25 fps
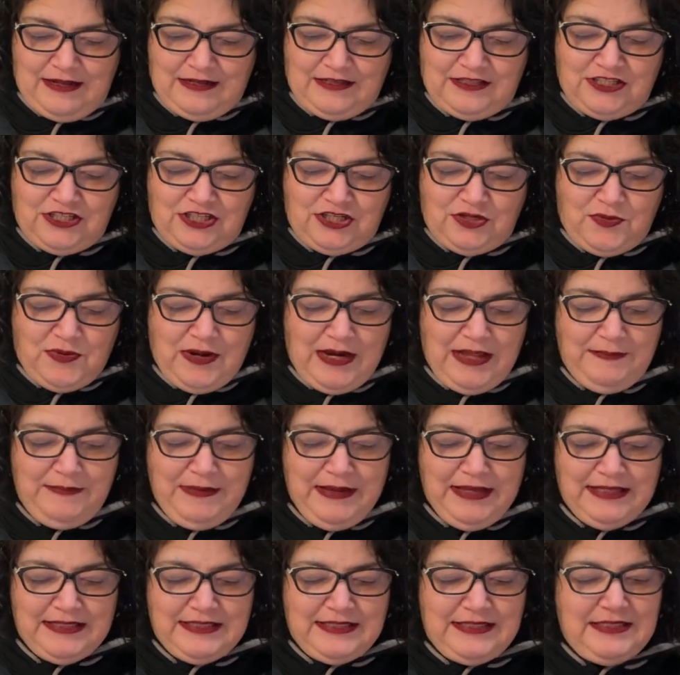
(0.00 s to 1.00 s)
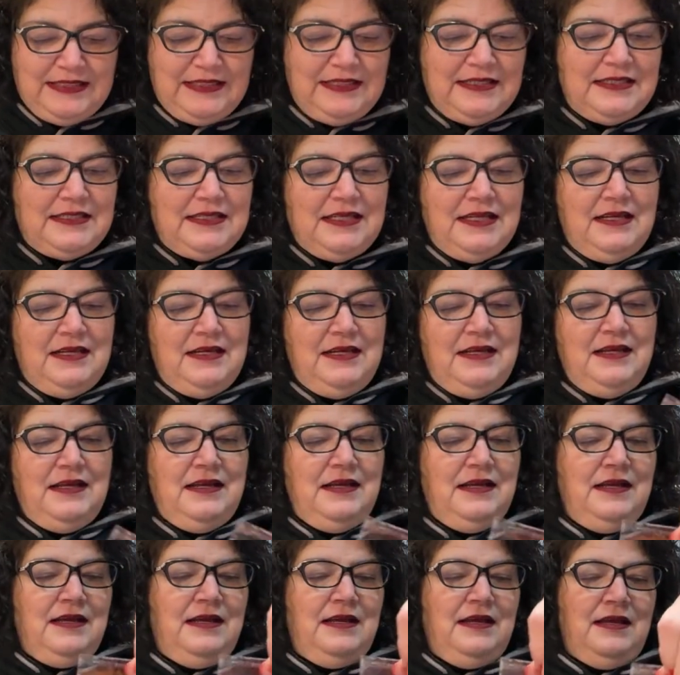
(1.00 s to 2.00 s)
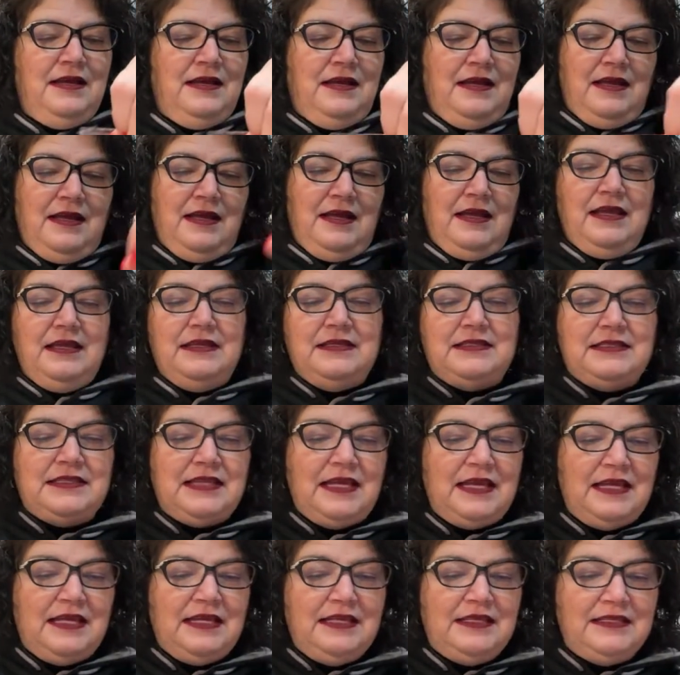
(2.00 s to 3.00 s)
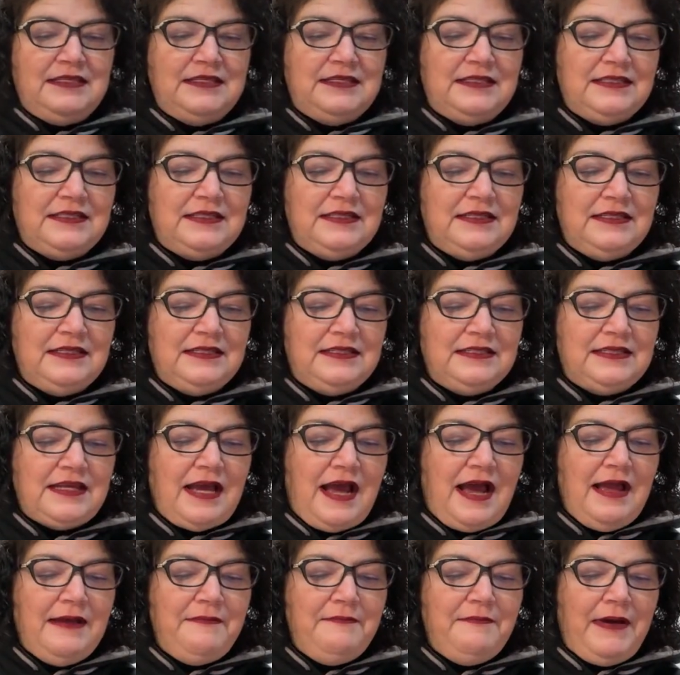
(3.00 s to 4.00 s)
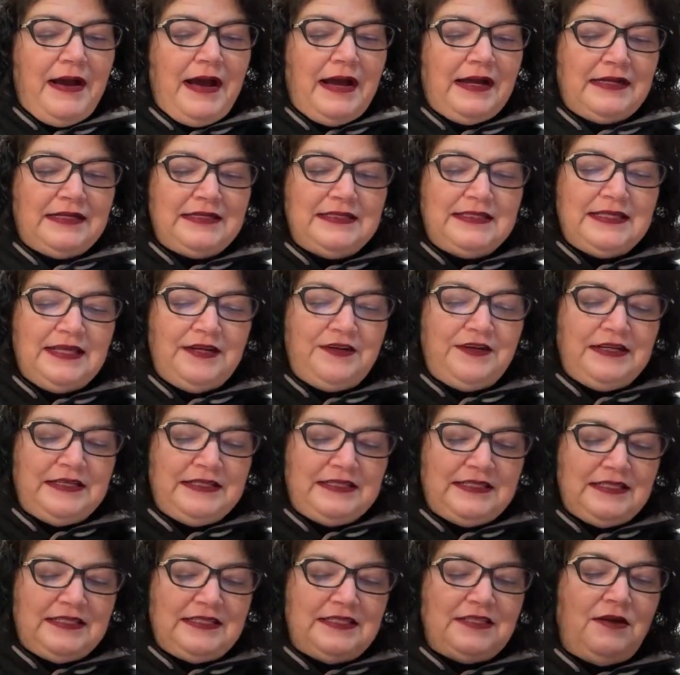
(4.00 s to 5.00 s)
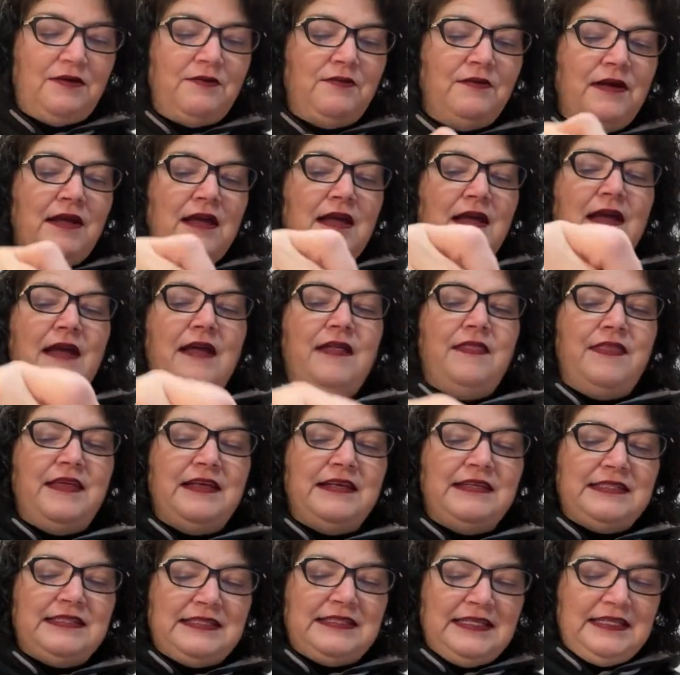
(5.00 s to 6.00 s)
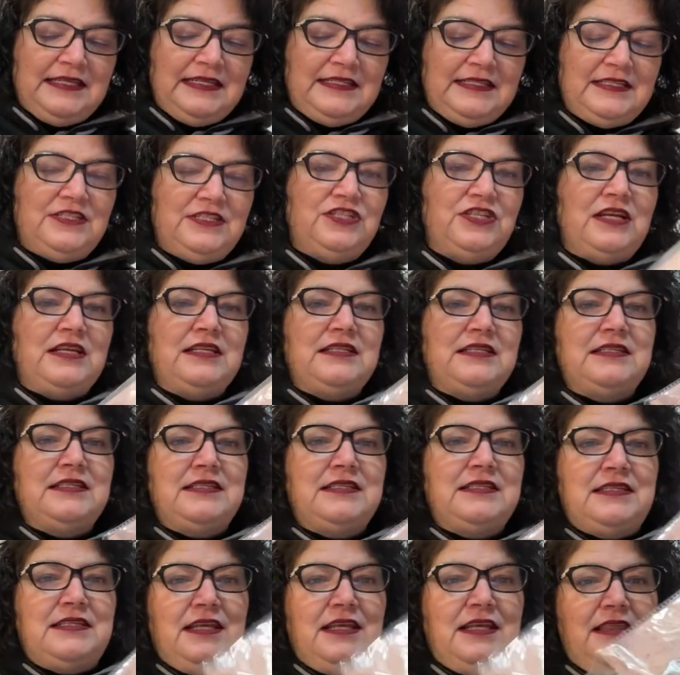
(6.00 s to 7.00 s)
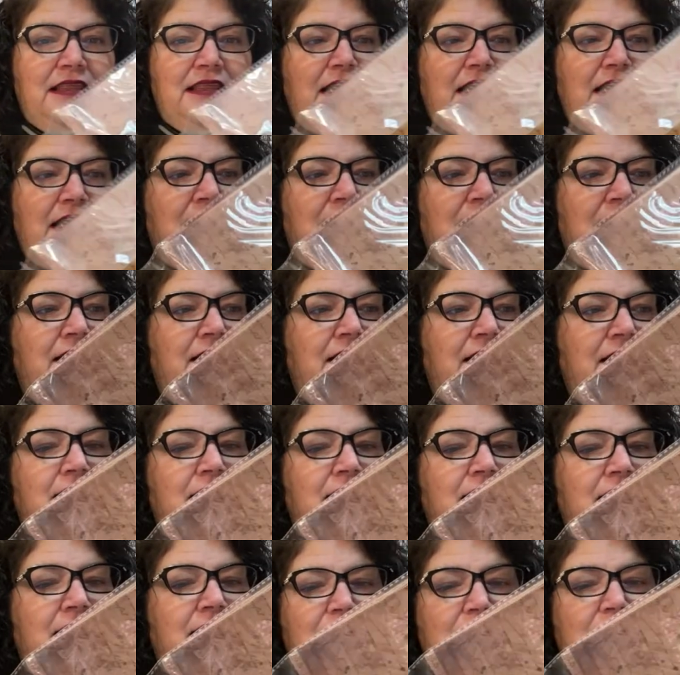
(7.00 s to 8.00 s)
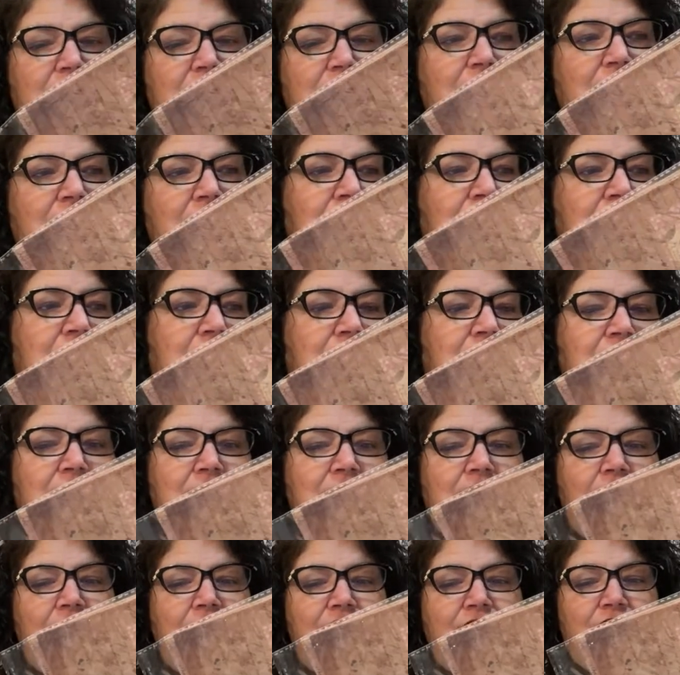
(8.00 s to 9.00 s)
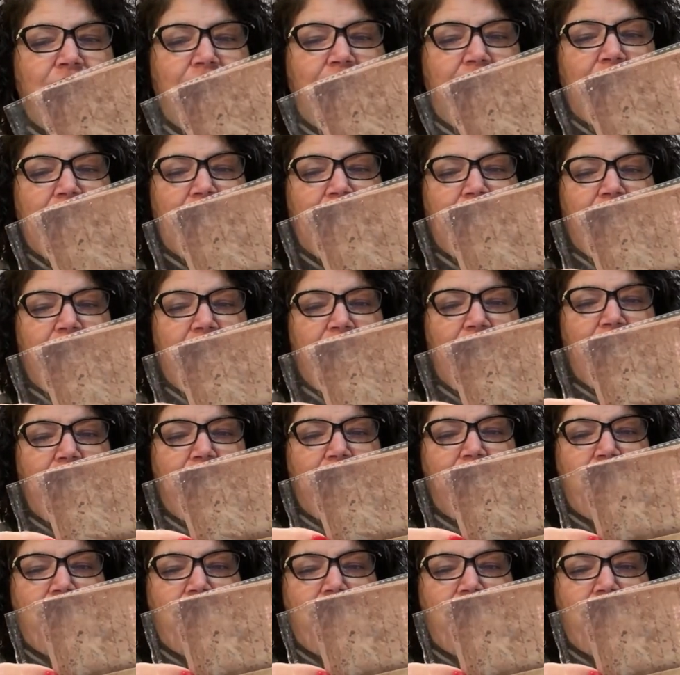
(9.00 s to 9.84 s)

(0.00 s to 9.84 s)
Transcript: and it's 20 pieces. It says Time Box Series. So this is just the covering, the